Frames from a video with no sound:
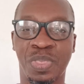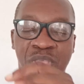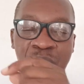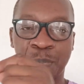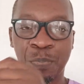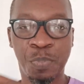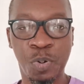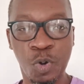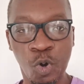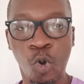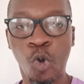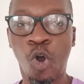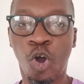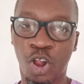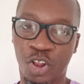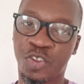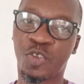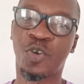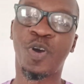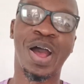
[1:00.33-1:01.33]
the Pro
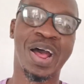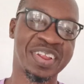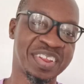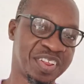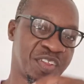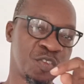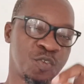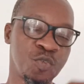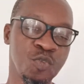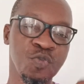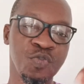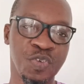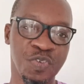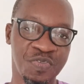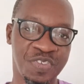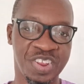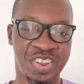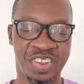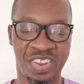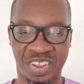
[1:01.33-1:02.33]
also has a
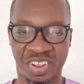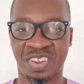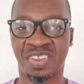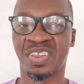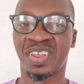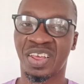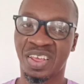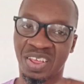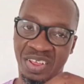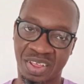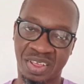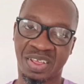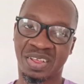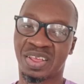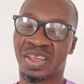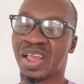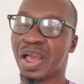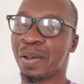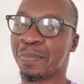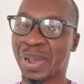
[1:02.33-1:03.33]
256
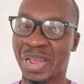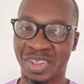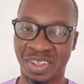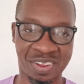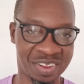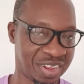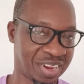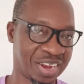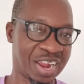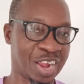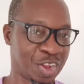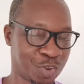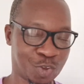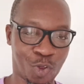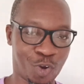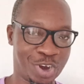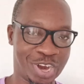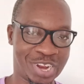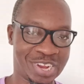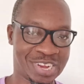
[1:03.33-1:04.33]
gigabyte internal
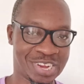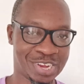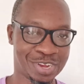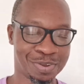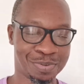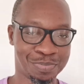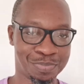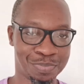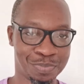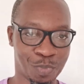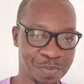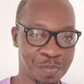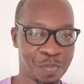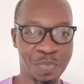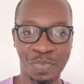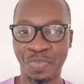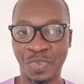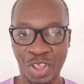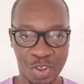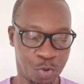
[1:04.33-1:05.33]
storage.
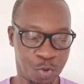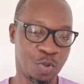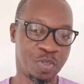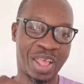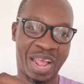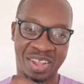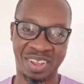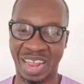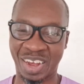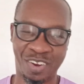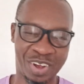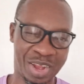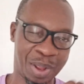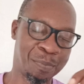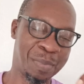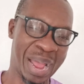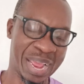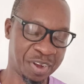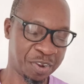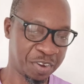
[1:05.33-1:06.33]
So that's another
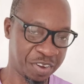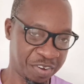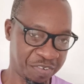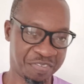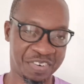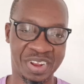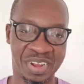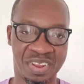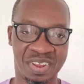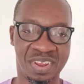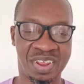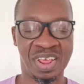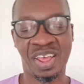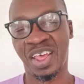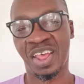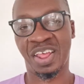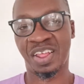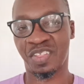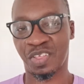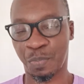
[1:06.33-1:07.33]
minor difference.
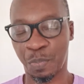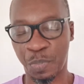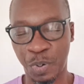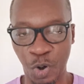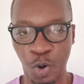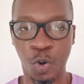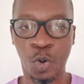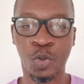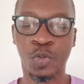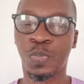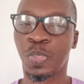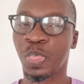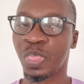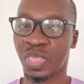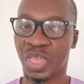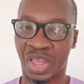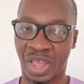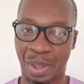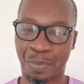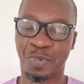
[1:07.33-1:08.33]

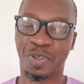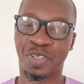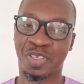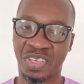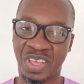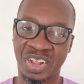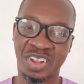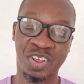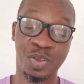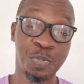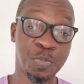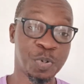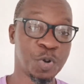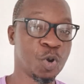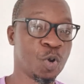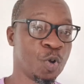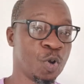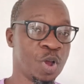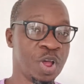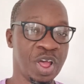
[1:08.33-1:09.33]
The Camon 30
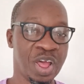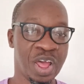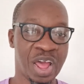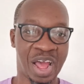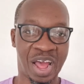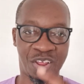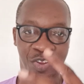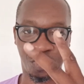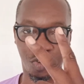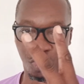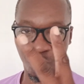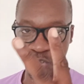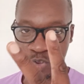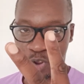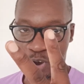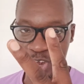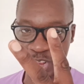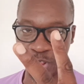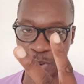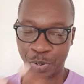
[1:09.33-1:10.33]
Pro has two
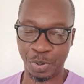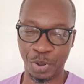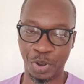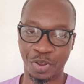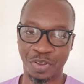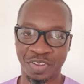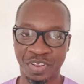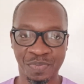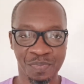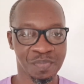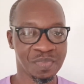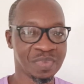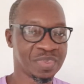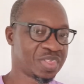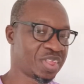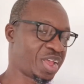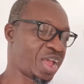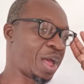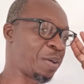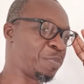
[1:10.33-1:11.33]
storage options.
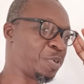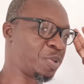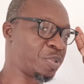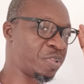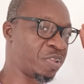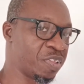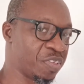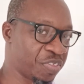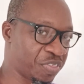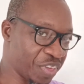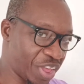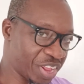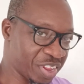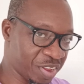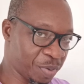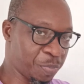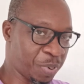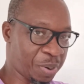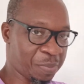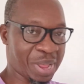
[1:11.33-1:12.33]
The Camon
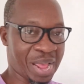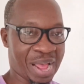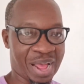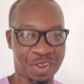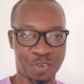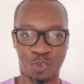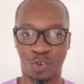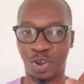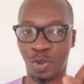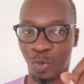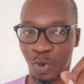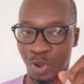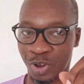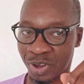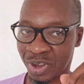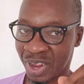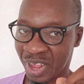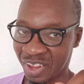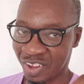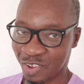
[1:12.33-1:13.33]
30 Premier has only
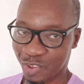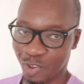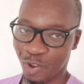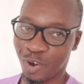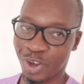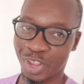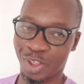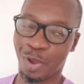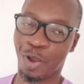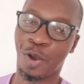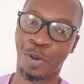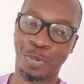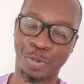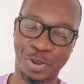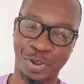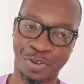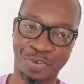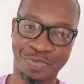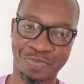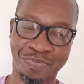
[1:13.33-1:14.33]
one storage
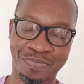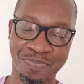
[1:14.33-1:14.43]
option.